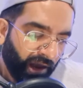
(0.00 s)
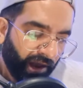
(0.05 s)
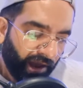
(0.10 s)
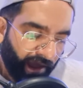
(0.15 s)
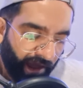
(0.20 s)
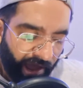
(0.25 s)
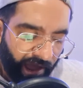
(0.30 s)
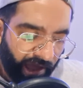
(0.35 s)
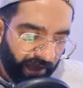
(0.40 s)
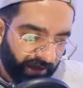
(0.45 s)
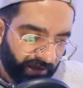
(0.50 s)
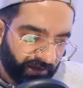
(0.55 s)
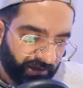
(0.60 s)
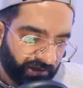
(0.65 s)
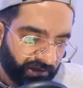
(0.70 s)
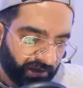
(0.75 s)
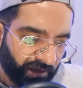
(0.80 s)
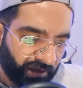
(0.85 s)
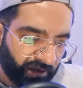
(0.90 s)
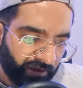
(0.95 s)

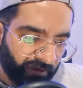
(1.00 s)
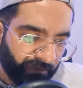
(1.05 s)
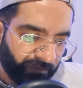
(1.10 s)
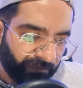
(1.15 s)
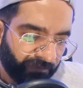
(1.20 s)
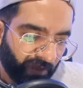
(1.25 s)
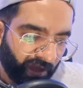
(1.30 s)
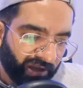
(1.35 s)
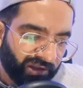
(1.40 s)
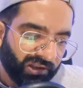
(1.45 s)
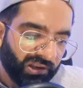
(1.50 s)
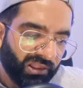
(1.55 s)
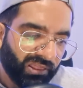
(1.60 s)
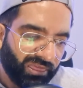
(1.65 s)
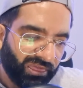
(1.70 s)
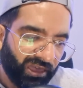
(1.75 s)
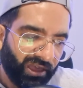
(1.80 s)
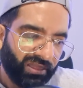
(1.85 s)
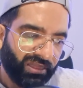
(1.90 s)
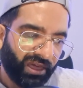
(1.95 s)
and I did
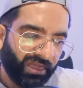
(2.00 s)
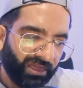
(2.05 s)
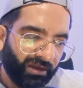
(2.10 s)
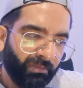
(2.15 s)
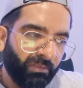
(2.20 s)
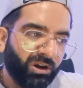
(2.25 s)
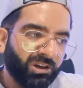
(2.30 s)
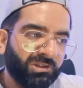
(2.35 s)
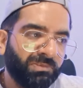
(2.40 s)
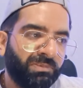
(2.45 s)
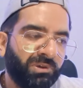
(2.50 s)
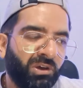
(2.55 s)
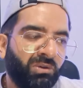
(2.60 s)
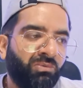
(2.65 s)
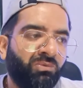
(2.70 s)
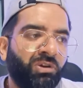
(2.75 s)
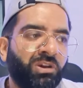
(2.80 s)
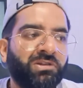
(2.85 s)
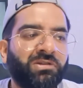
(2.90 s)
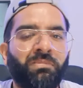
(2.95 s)
think that there must be
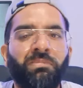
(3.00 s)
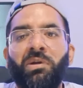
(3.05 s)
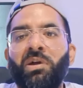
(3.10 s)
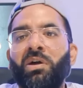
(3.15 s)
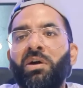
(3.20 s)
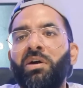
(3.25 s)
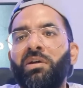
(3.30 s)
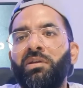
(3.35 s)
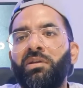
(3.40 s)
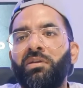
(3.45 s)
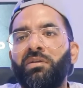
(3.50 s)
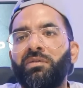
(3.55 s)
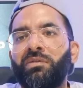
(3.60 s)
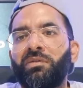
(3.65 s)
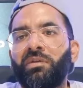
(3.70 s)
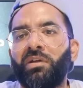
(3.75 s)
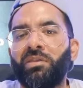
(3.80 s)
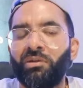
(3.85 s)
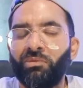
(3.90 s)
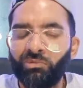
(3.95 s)
a reason behind
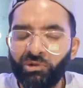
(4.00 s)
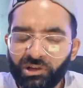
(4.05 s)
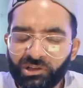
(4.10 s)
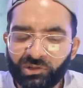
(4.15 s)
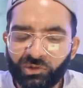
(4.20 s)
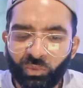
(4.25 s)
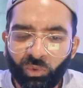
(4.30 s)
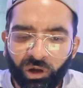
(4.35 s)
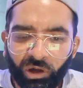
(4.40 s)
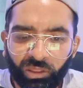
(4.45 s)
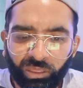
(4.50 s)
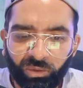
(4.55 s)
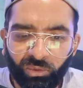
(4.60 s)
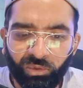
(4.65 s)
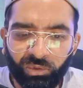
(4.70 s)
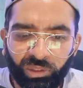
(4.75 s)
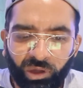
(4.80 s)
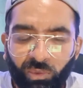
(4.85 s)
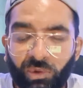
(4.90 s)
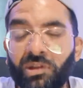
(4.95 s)
this. And the reason why I
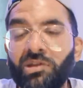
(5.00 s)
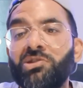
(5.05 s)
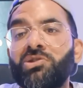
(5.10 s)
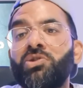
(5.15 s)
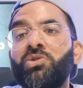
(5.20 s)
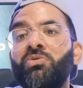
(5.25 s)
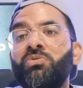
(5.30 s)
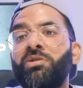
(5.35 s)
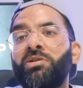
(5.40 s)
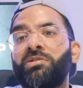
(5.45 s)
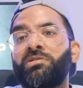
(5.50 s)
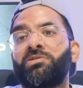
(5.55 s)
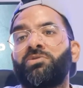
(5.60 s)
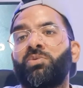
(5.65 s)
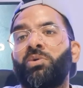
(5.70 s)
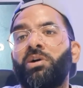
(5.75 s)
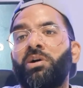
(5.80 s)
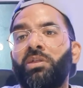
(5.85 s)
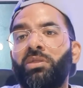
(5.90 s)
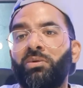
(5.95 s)
thought that, well, there's two
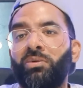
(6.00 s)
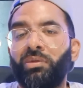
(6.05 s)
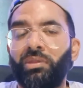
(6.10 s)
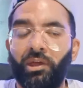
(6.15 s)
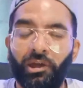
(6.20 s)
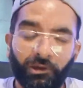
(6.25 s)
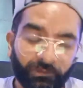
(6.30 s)
reasons why I thought that.